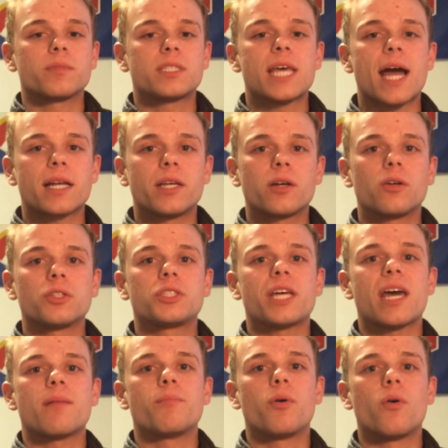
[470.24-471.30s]
technical
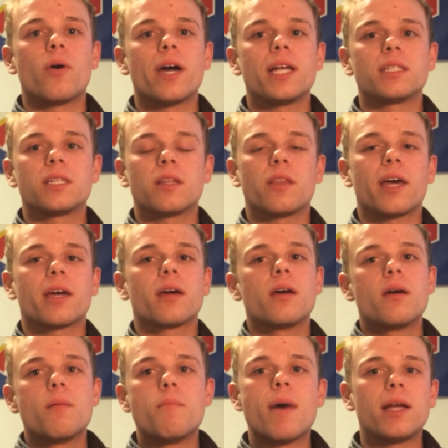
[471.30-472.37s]
standpoint to the
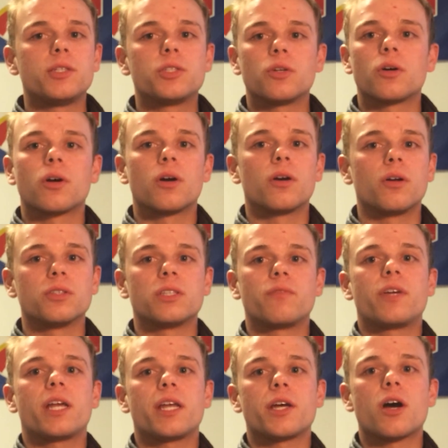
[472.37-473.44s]
mental hurdles
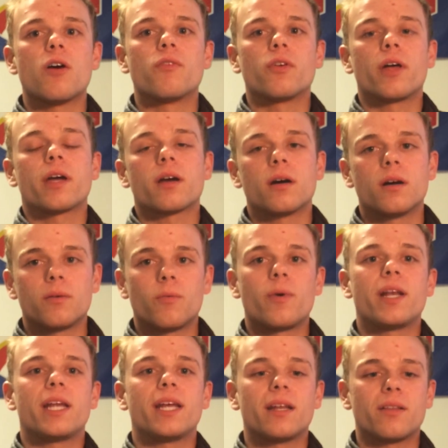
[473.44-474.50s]
of getting over
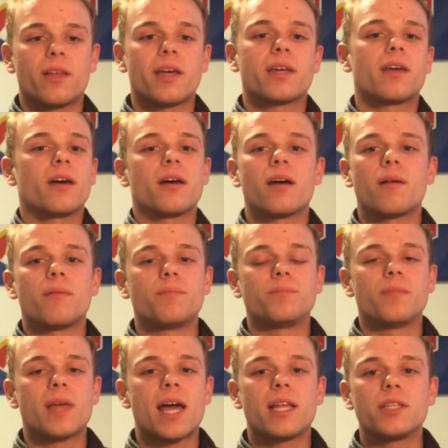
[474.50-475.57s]
we need
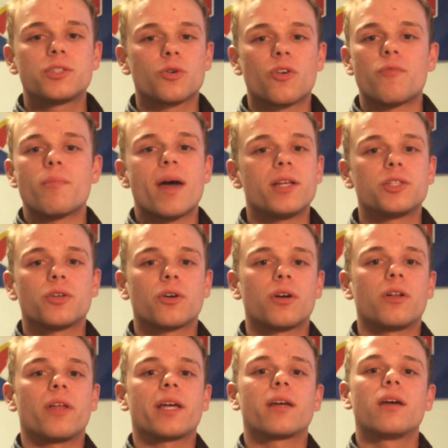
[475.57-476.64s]
any sort of mental
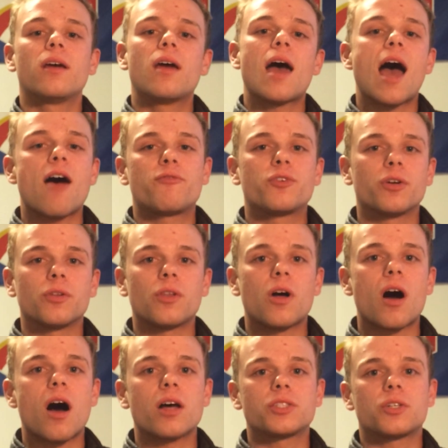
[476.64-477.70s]
hurdle after a
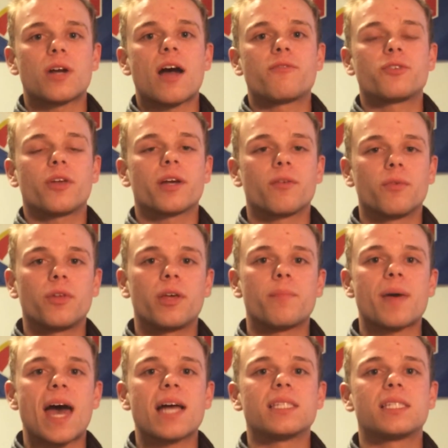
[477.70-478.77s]
loss or after a really
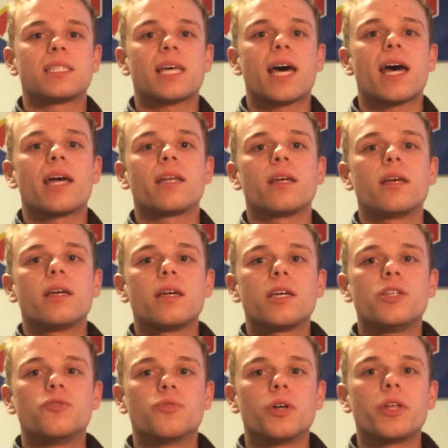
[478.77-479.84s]
bad set.
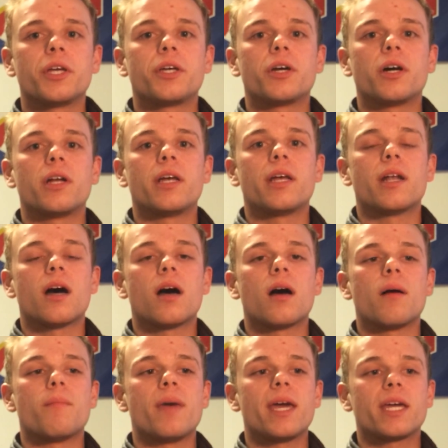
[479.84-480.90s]
He's really good
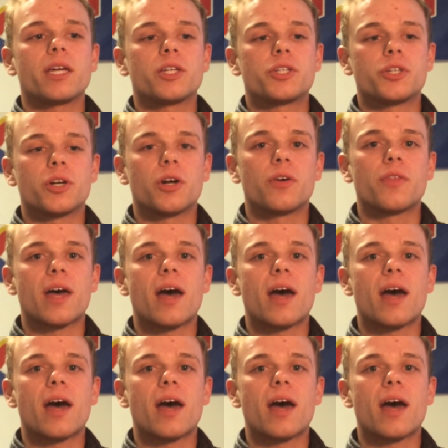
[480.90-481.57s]
at making sure